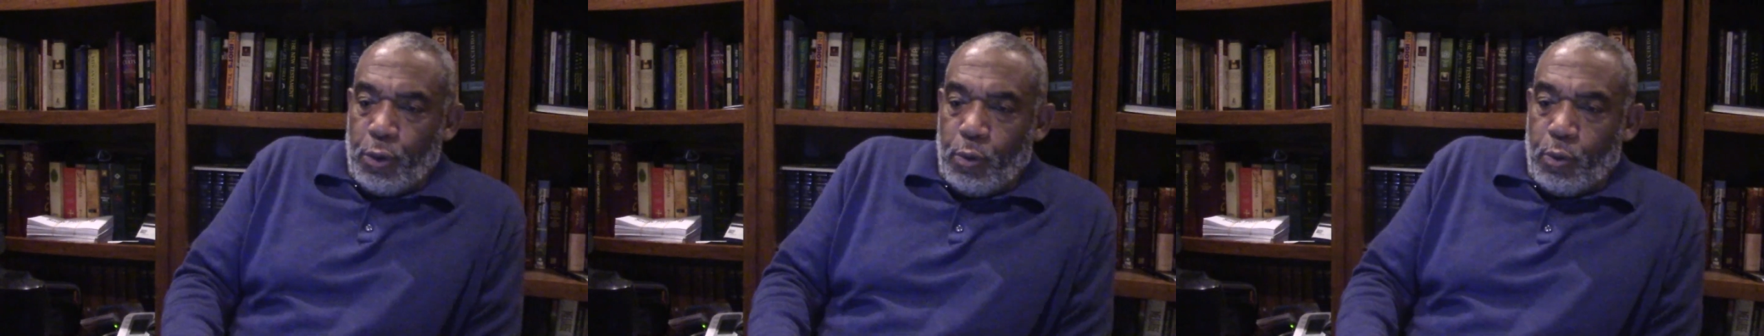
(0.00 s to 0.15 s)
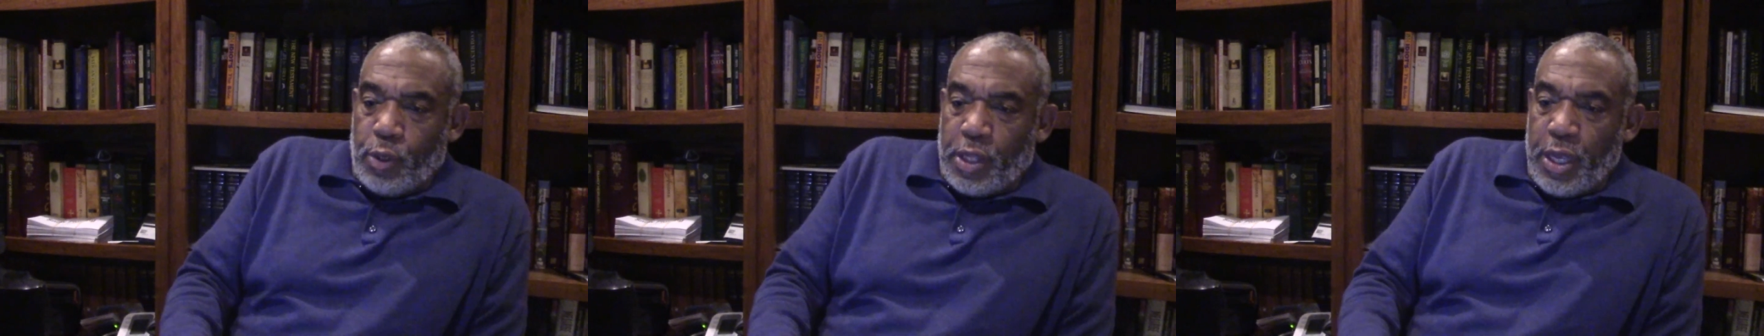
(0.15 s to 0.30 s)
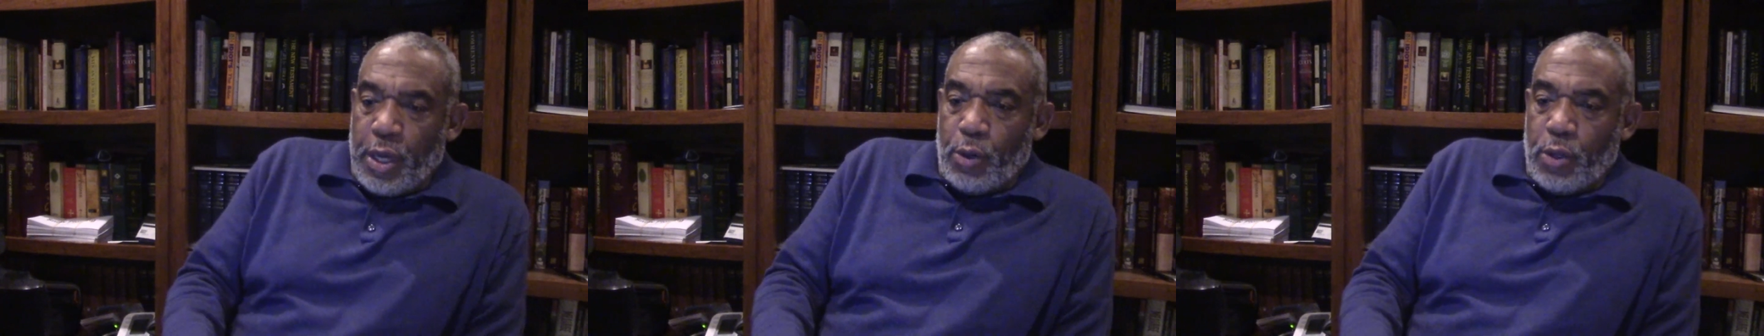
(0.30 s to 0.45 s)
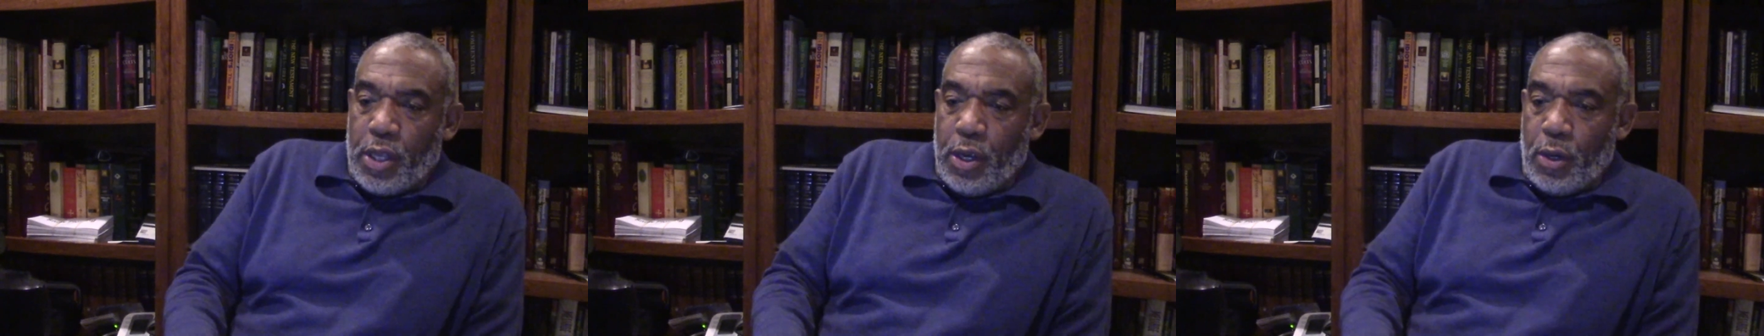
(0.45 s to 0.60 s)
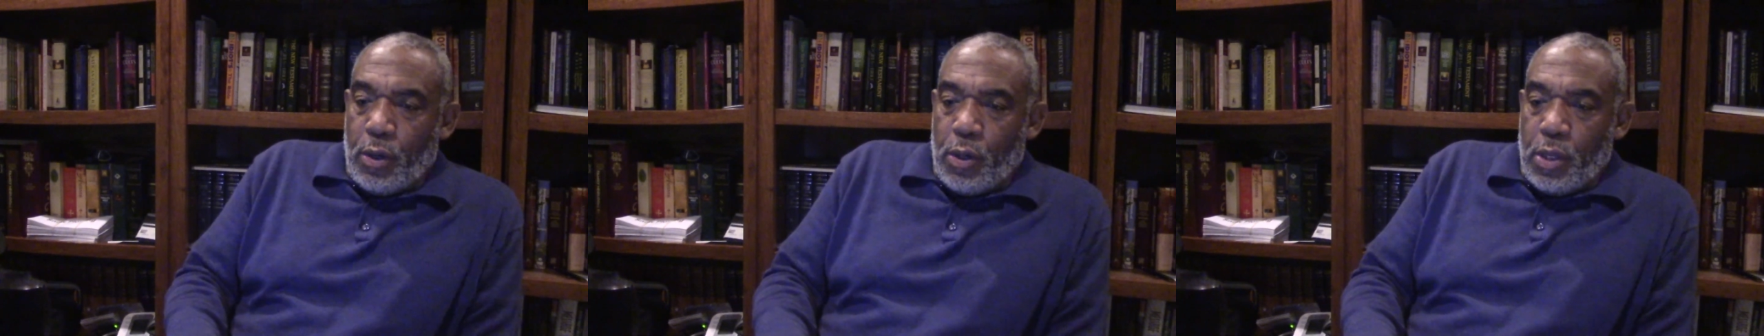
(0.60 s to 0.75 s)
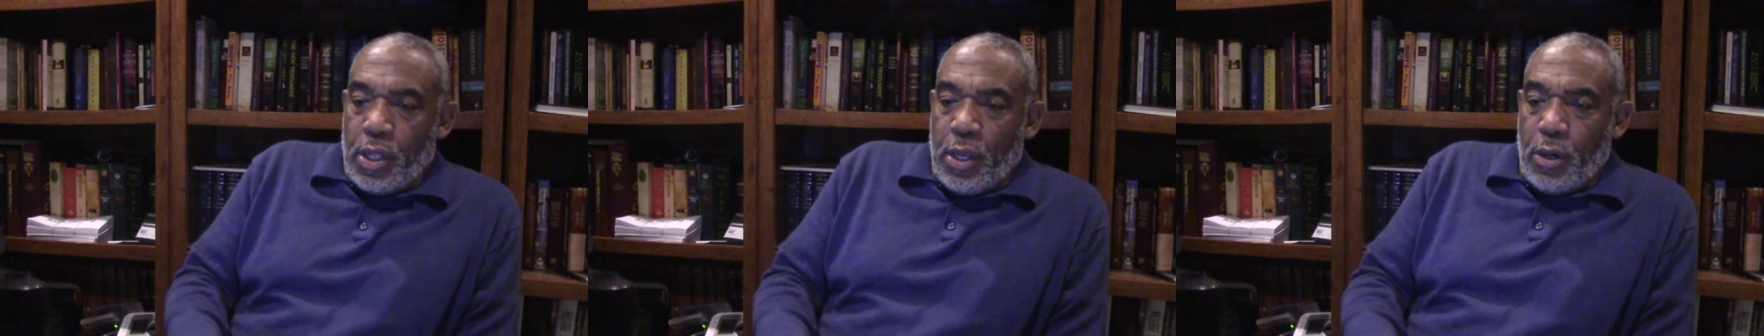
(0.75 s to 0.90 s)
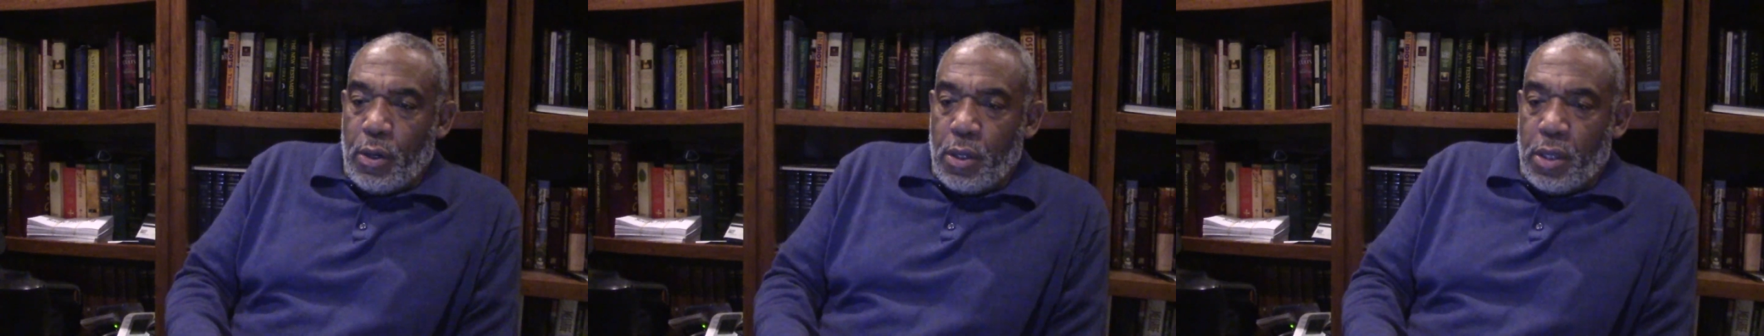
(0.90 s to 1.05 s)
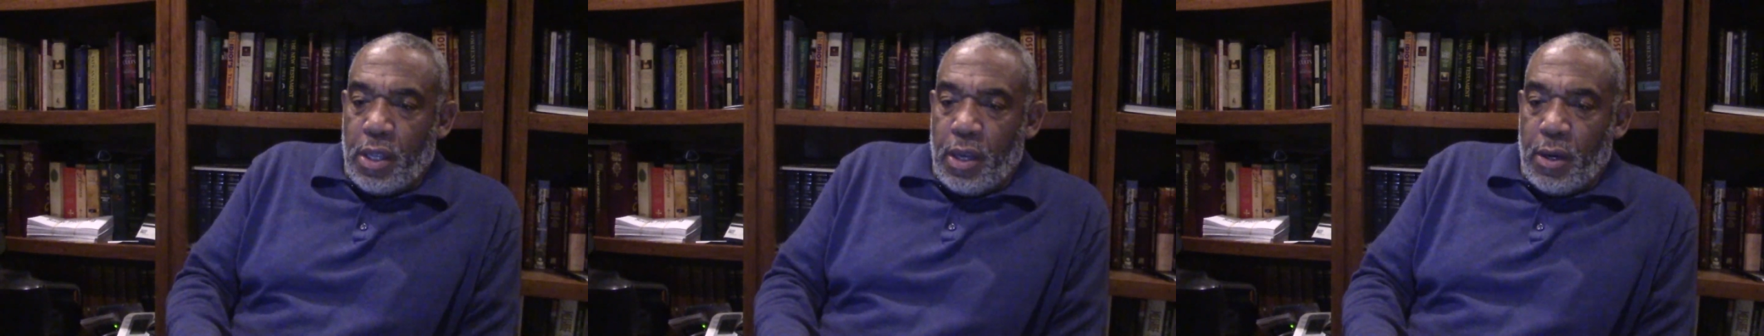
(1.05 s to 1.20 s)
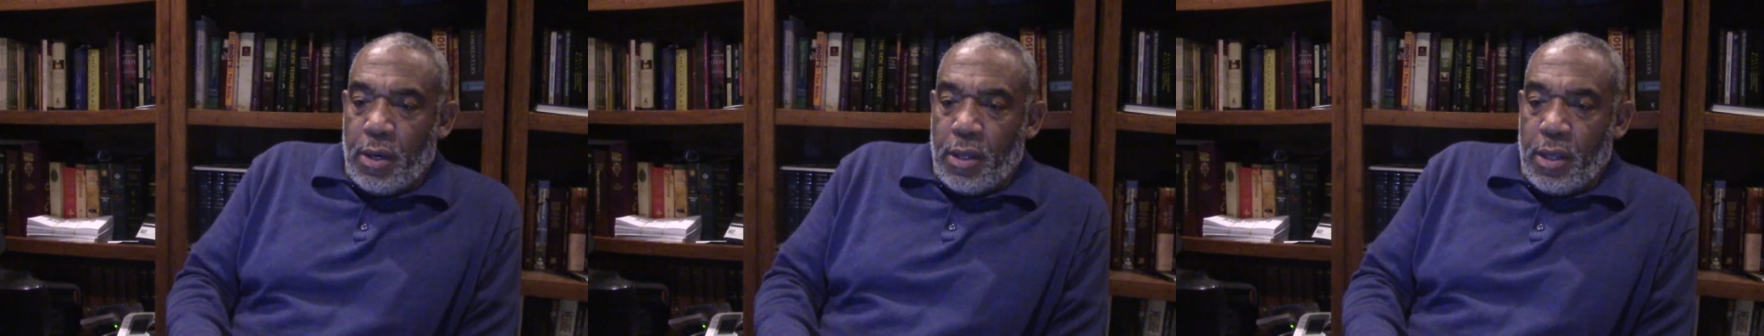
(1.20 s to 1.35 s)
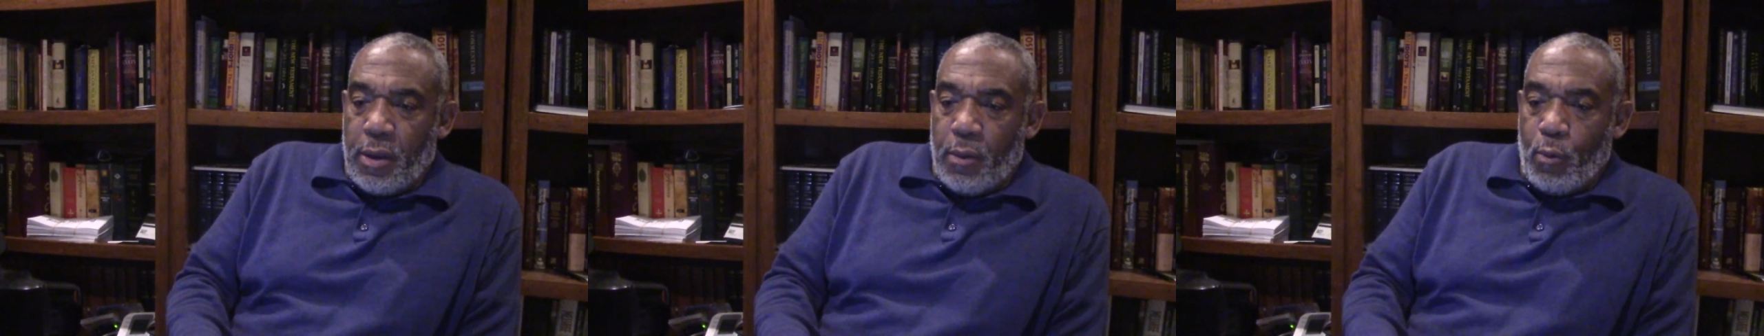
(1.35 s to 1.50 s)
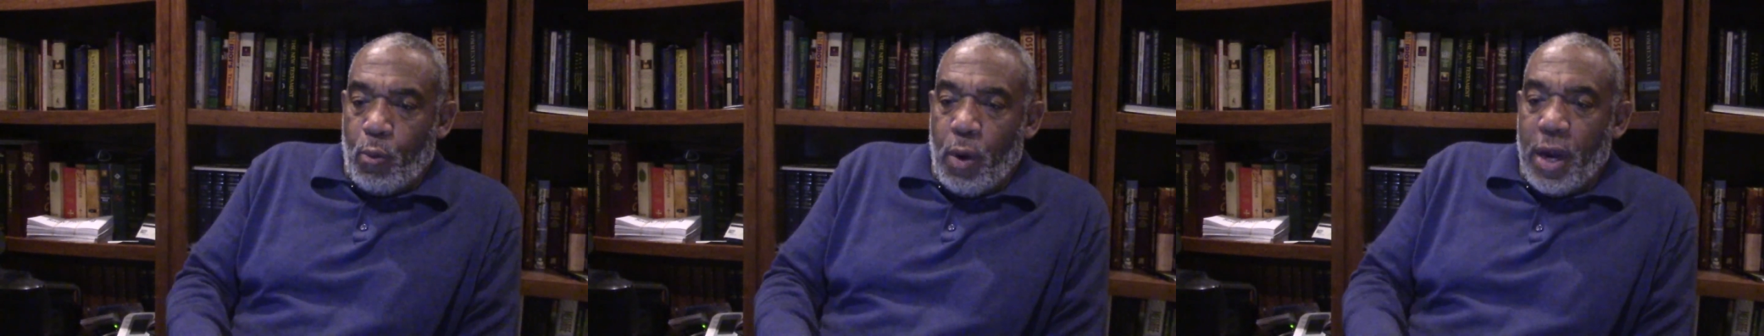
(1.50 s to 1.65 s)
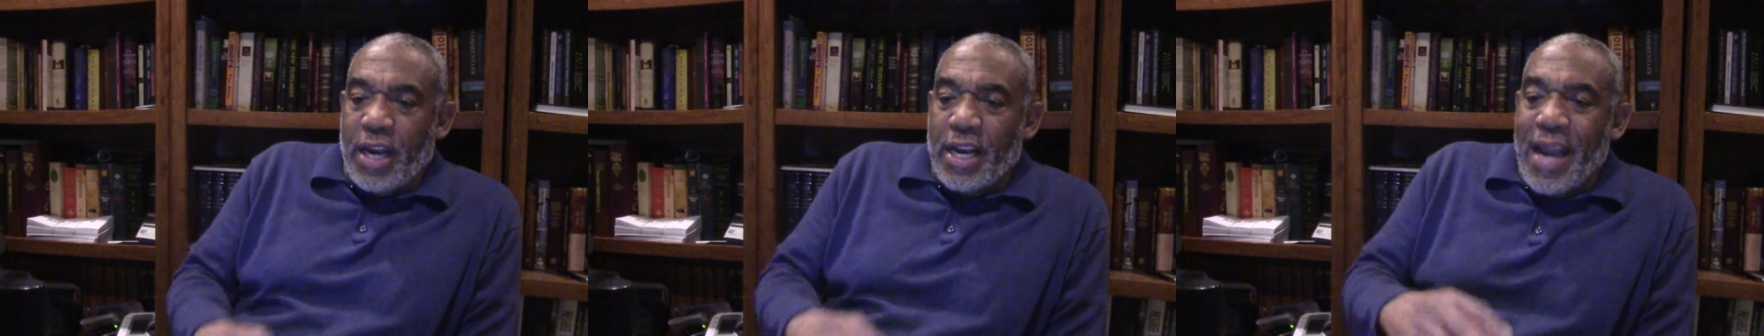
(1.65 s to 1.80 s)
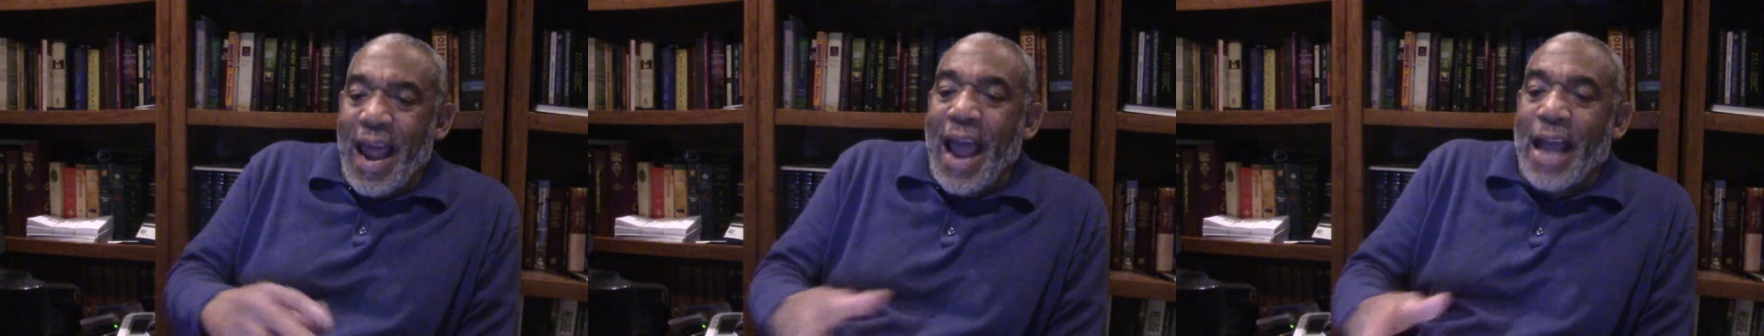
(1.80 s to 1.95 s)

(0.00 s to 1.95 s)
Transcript: it